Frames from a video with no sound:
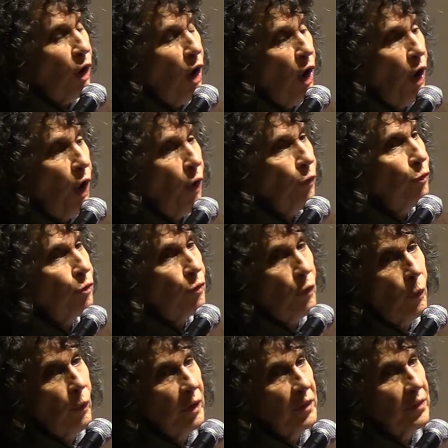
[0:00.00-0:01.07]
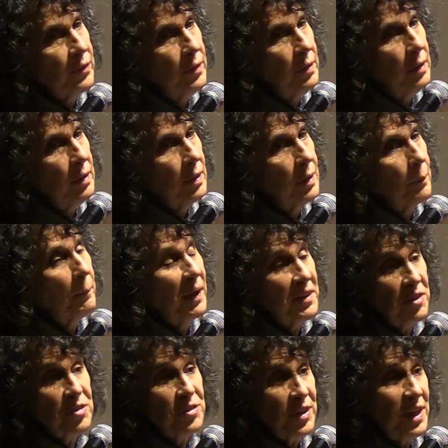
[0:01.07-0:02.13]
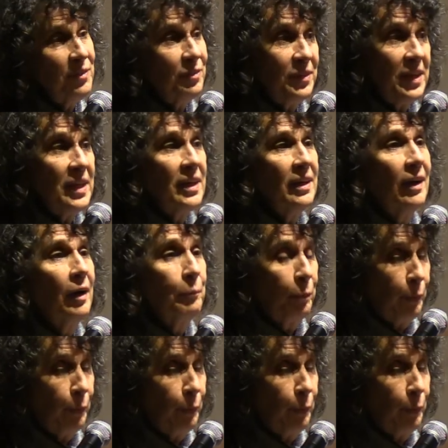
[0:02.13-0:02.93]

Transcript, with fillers: called forth by the safety of